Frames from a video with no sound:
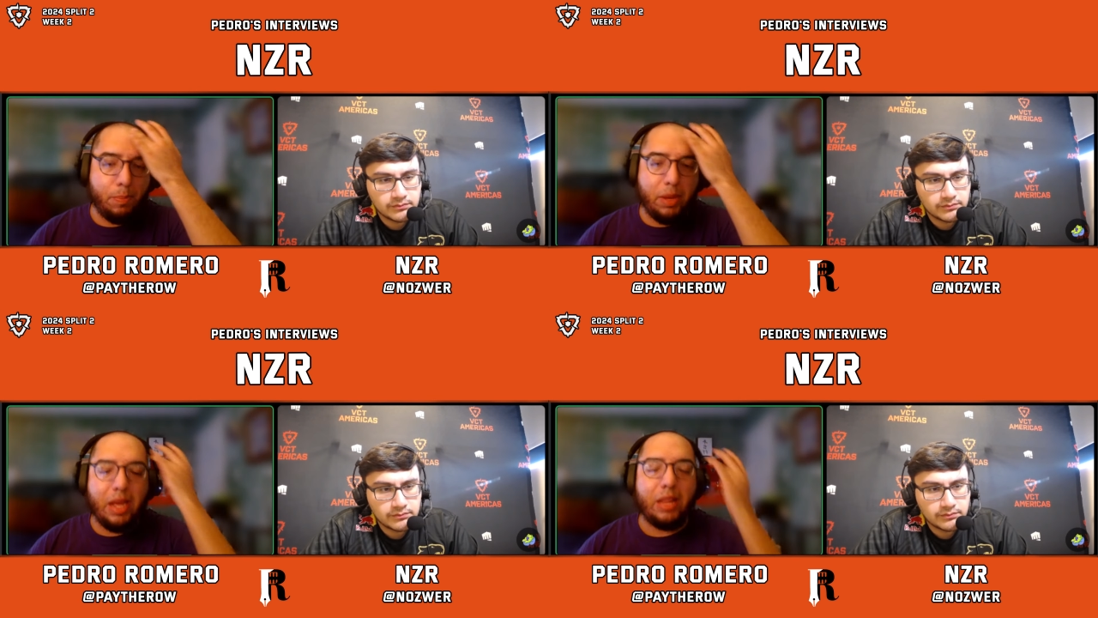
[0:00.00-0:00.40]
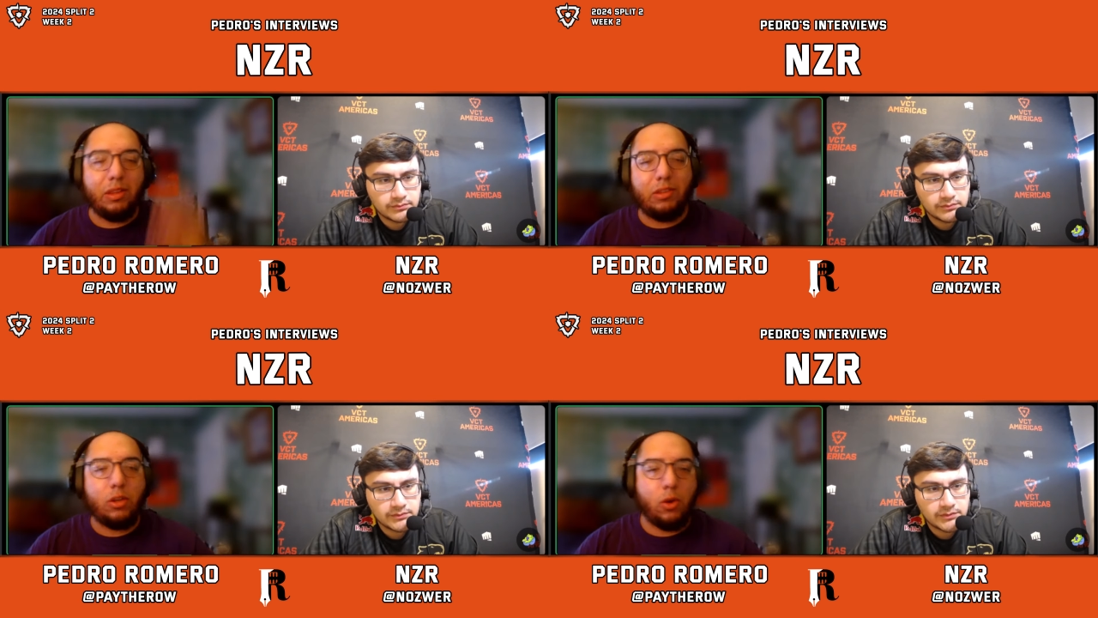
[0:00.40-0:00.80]
Speaker 1: be
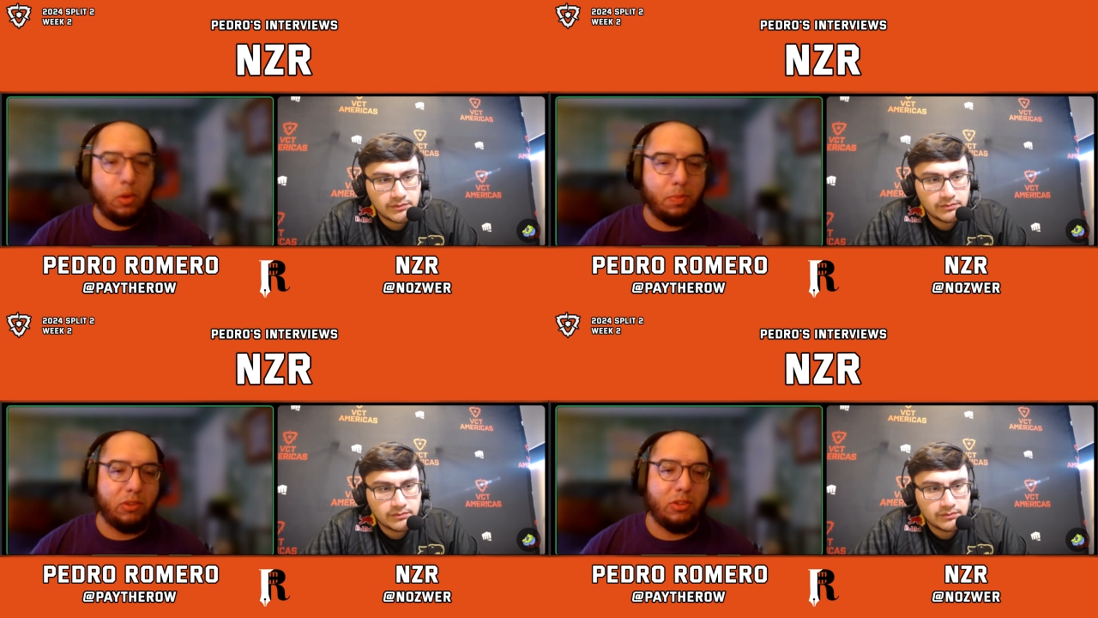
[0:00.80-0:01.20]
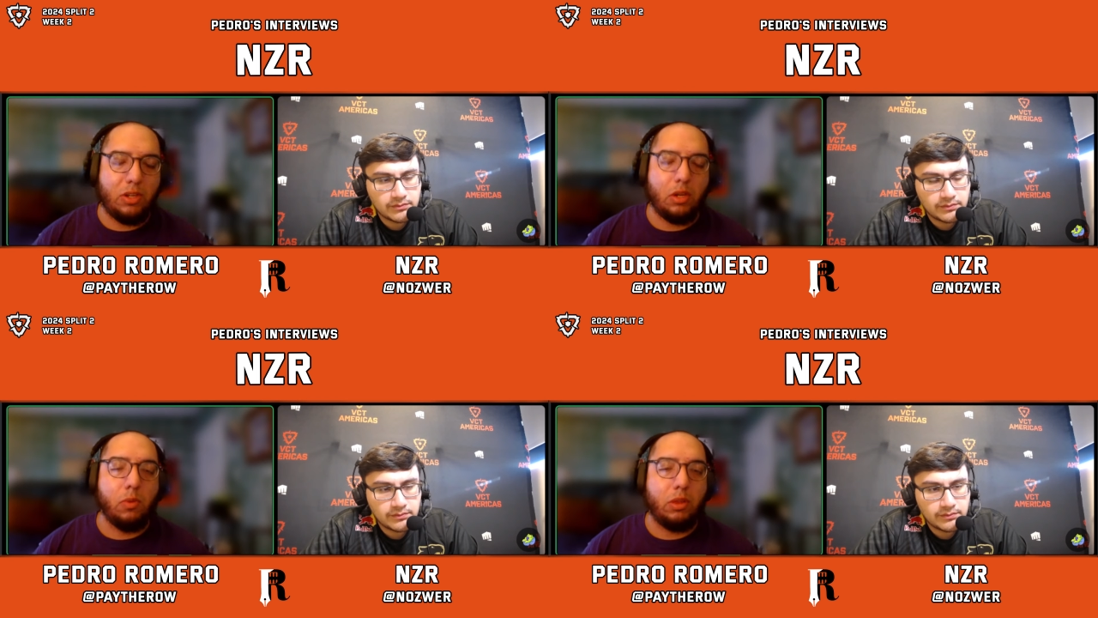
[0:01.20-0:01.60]
at this current
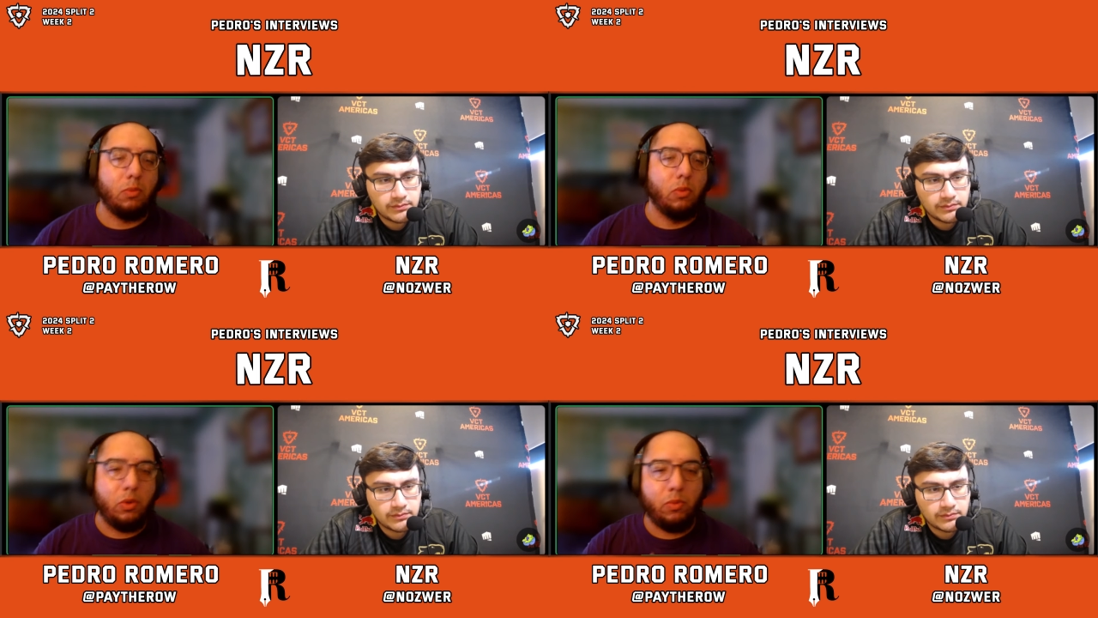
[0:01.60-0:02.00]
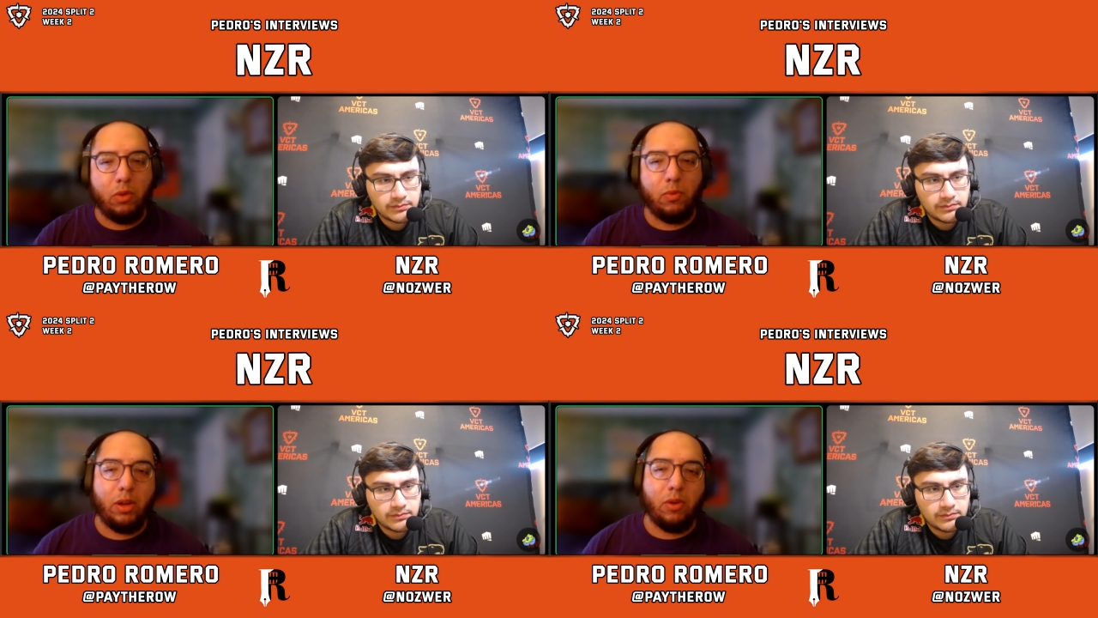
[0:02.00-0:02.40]
position, you know, with a
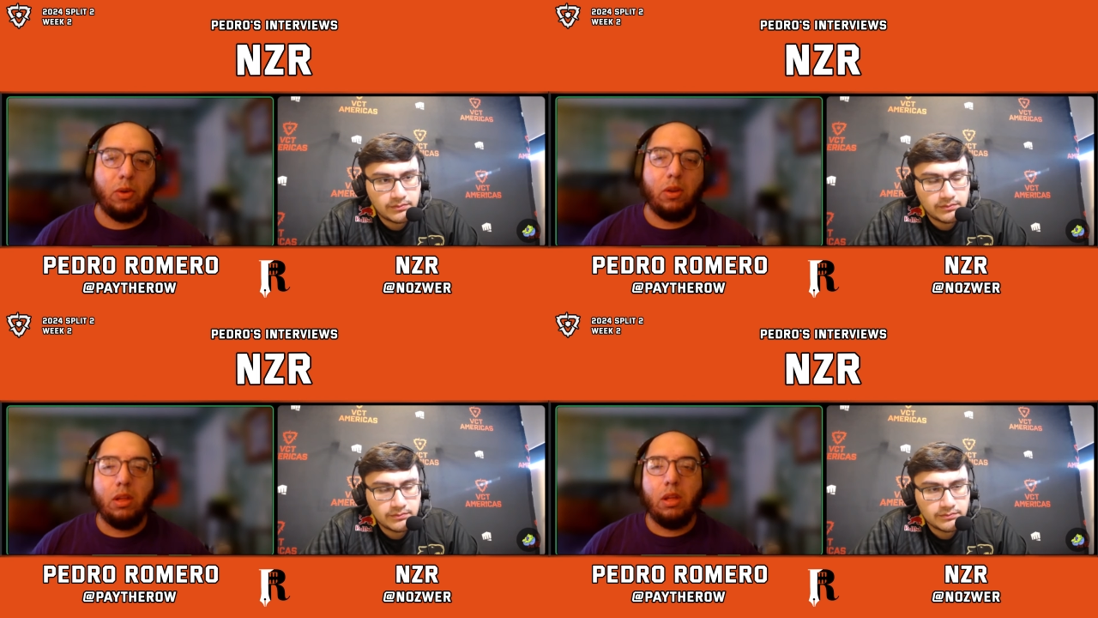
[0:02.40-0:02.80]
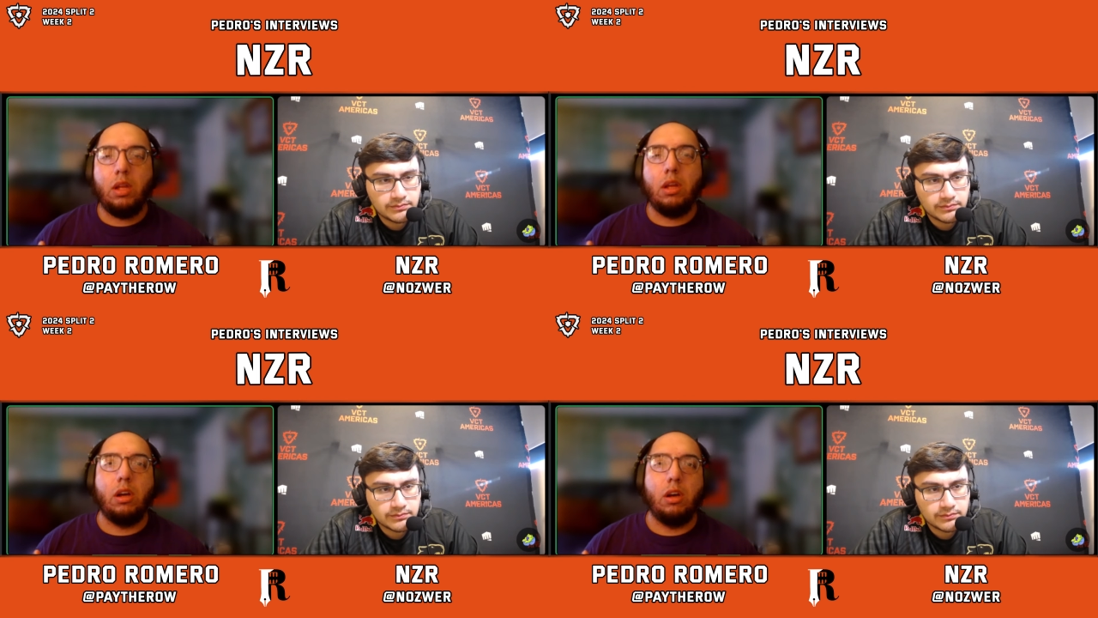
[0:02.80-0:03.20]
1-1 record
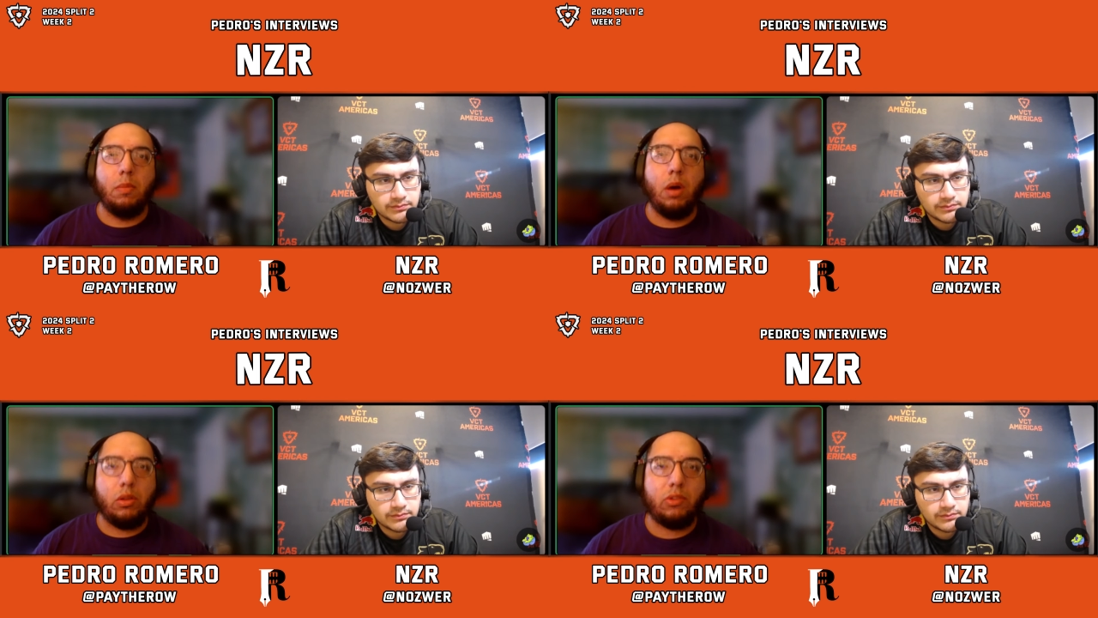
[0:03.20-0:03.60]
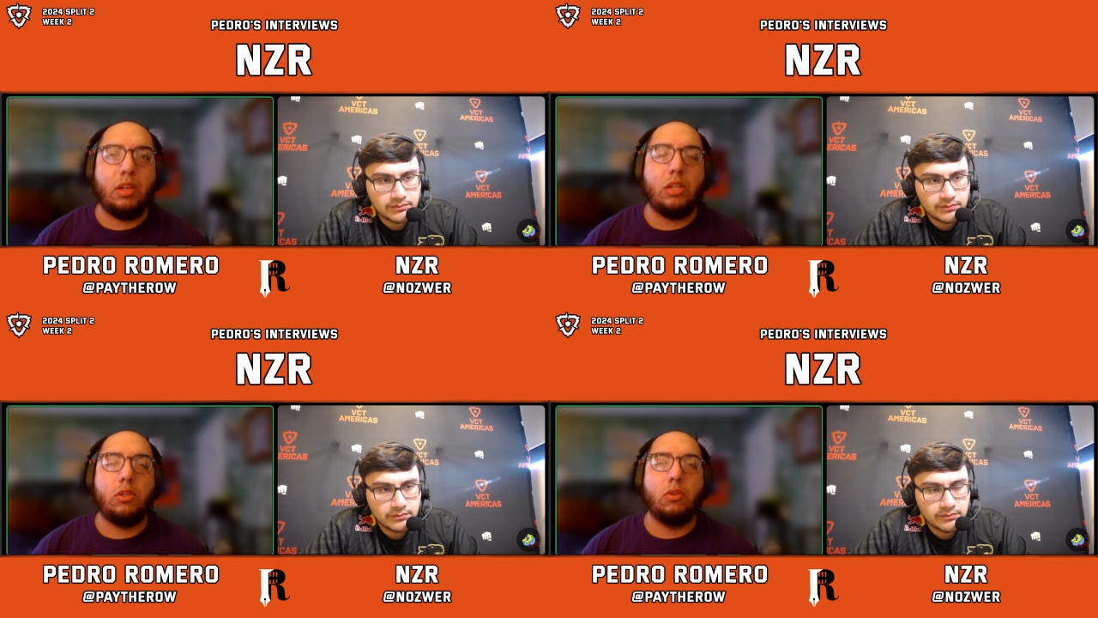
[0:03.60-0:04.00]
on
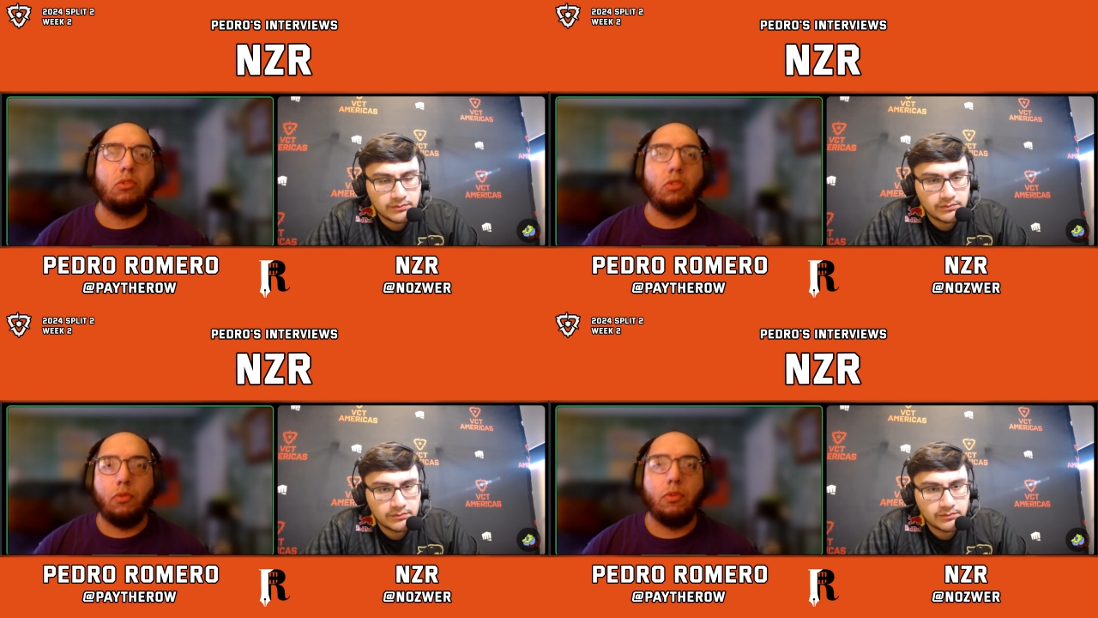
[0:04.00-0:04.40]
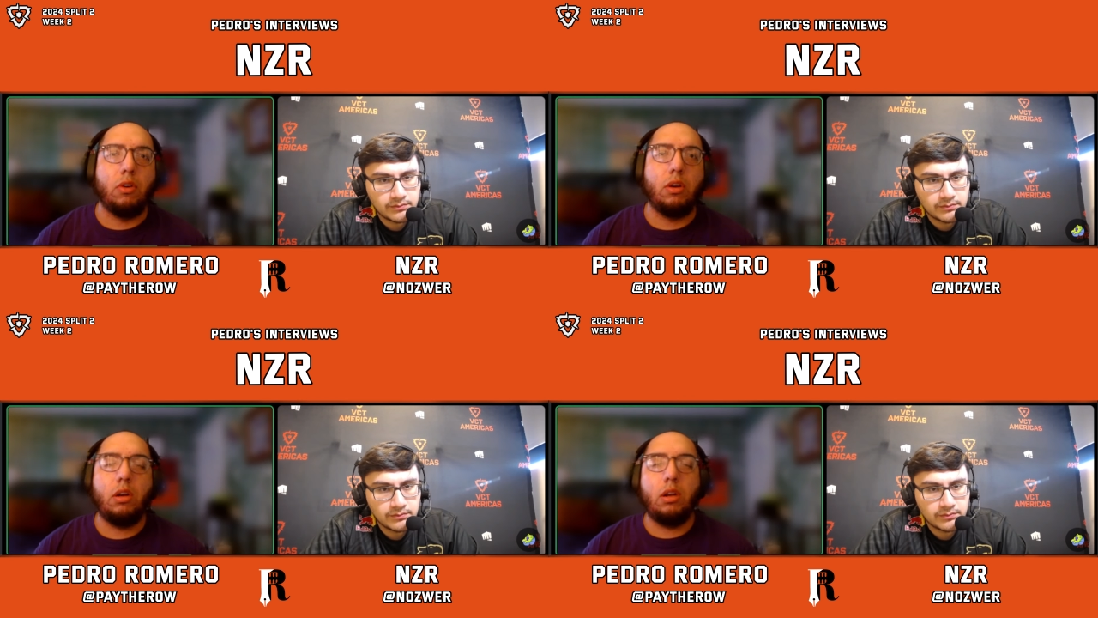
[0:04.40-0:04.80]
stage 2 so
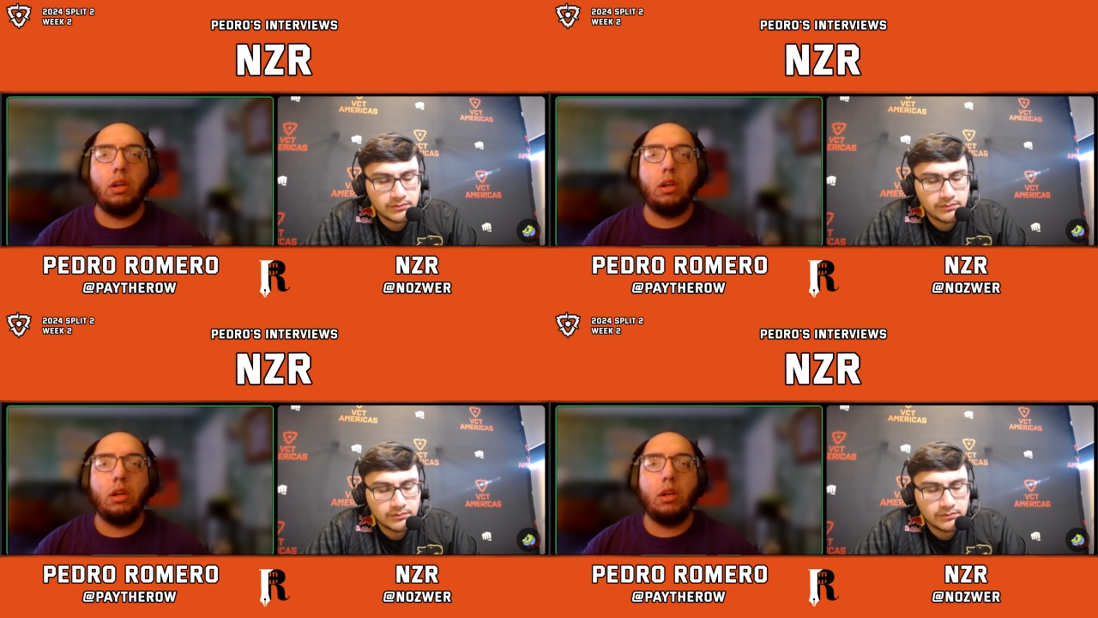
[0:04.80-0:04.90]
far?